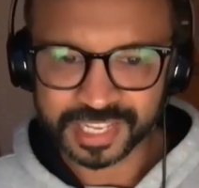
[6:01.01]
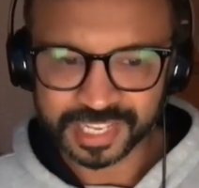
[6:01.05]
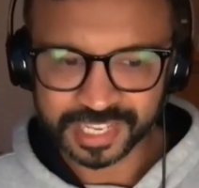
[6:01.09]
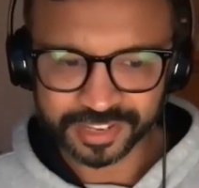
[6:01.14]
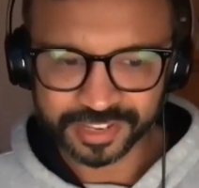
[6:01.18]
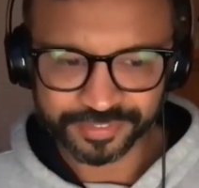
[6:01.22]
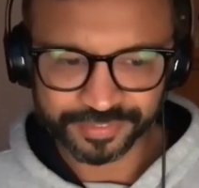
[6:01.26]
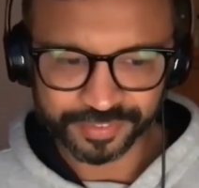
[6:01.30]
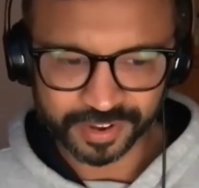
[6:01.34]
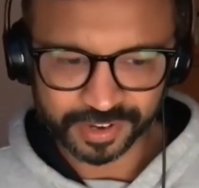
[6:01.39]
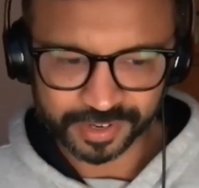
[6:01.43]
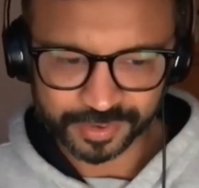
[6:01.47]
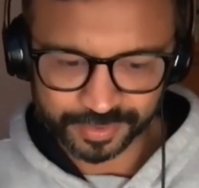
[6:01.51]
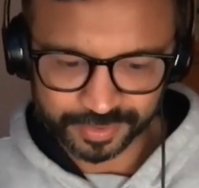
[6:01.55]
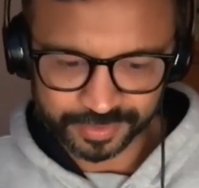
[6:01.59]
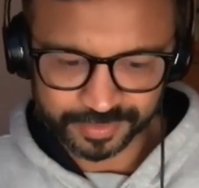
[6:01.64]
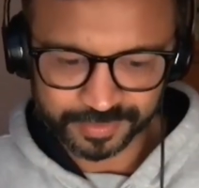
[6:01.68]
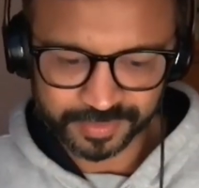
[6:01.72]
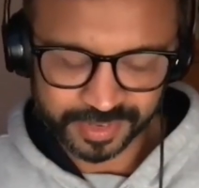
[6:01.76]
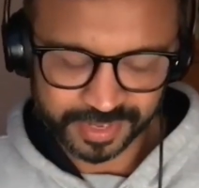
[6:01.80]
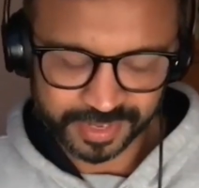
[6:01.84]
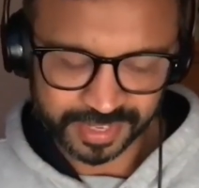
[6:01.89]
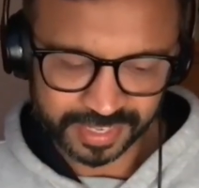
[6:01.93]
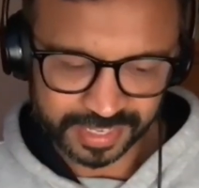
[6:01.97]
If I could
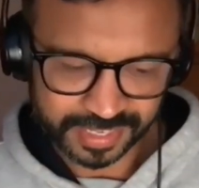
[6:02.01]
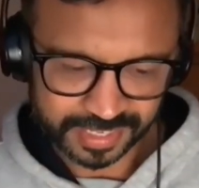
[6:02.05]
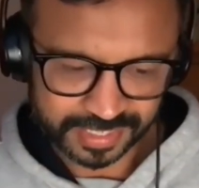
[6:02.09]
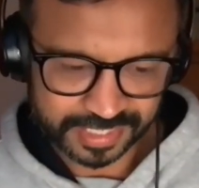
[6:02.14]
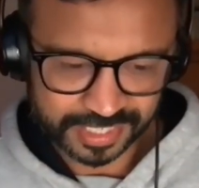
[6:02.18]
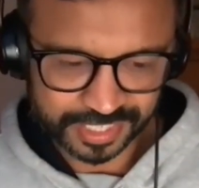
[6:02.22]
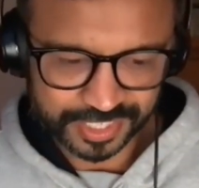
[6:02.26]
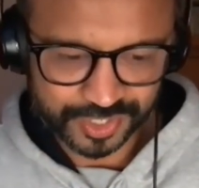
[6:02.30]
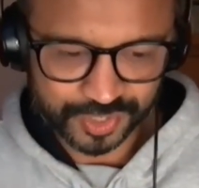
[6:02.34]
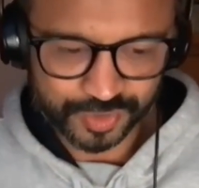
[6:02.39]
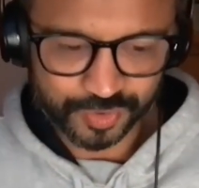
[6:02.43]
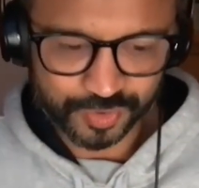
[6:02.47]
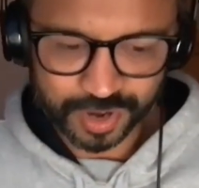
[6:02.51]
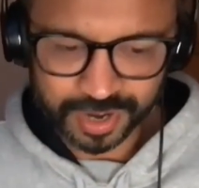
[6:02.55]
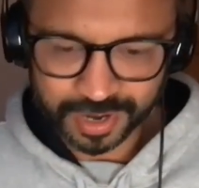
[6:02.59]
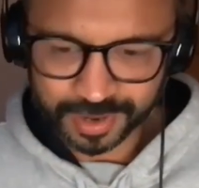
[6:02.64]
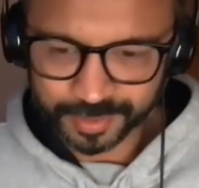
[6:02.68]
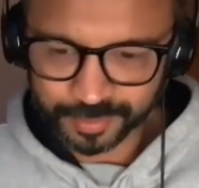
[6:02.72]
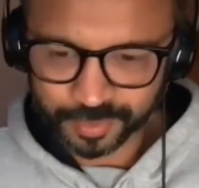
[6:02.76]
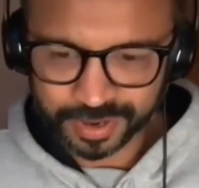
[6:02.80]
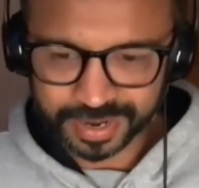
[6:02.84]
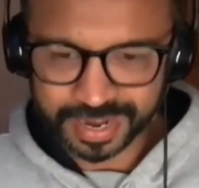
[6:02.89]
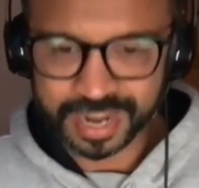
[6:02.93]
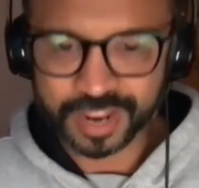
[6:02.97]

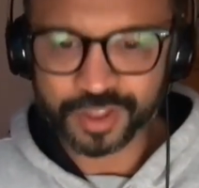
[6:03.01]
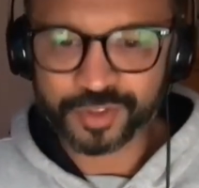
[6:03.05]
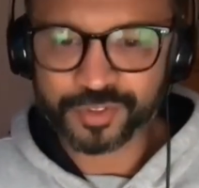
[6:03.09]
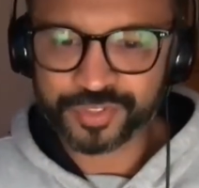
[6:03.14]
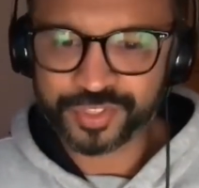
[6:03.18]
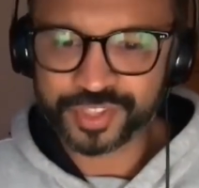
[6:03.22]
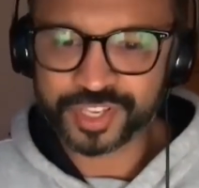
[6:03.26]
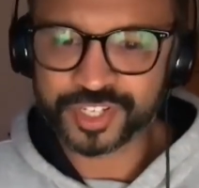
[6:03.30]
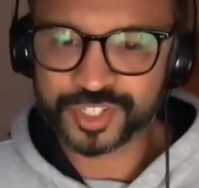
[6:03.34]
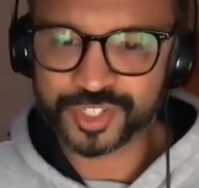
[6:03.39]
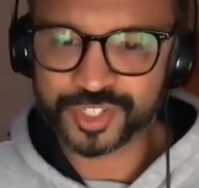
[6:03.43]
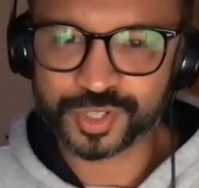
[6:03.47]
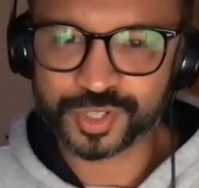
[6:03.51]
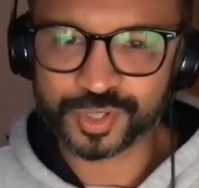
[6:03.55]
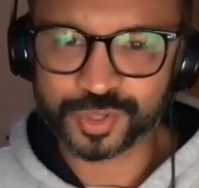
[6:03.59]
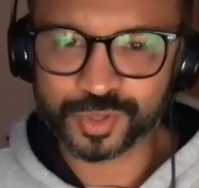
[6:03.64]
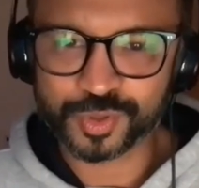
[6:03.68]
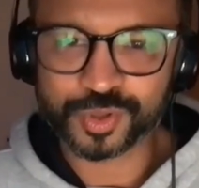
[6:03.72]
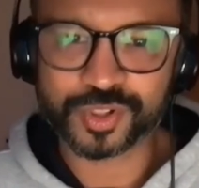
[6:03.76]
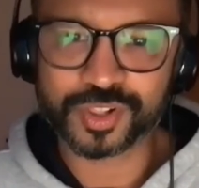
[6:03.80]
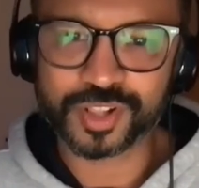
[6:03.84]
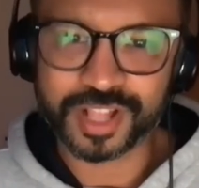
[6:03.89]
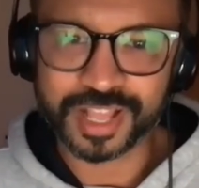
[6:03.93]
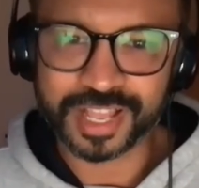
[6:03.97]
describe what healthy
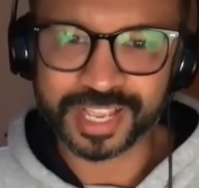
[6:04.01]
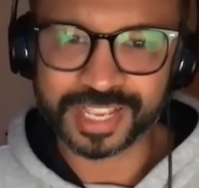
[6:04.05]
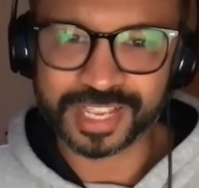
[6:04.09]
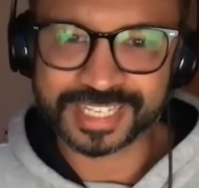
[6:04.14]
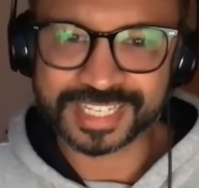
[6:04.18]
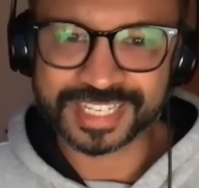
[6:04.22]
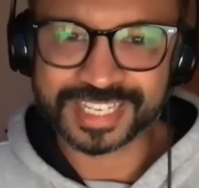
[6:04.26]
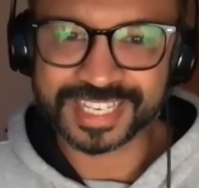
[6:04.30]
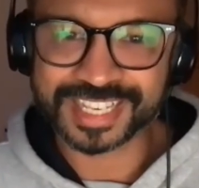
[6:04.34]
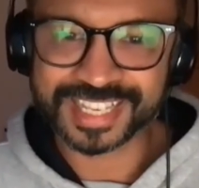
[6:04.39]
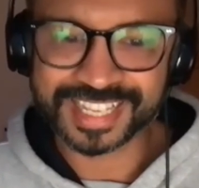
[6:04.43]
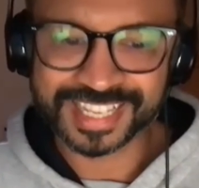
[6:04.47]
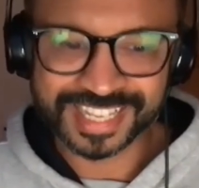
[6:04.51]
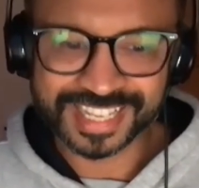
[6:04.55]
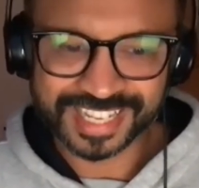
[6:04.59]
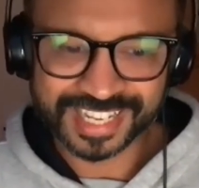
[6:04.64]
look like